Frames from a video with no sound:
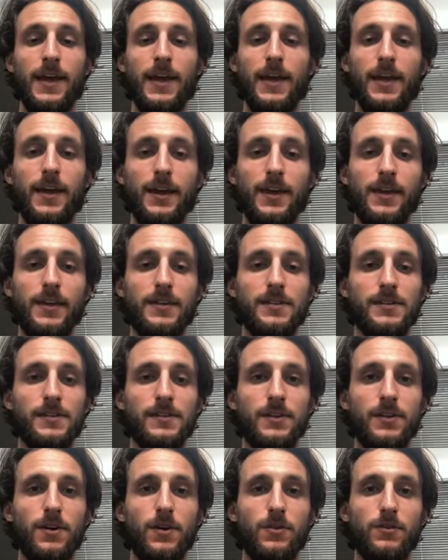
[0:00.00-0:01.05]

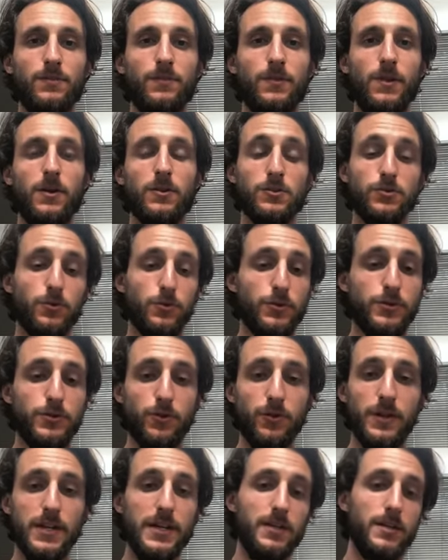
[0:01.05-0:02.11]
And you know, long story
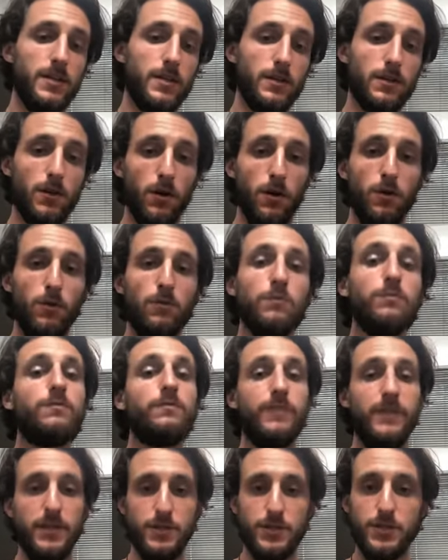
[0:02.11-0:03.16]
short, he did go
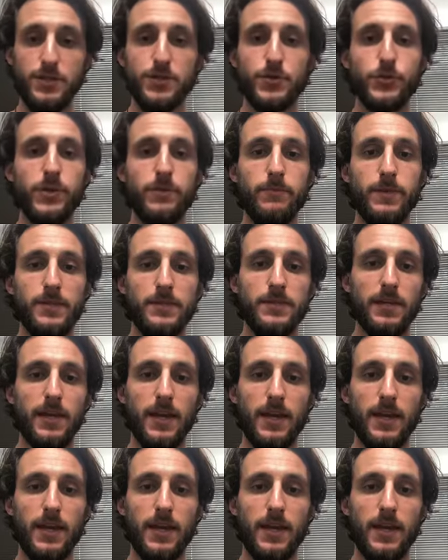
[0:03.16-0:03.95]
finish his treatments.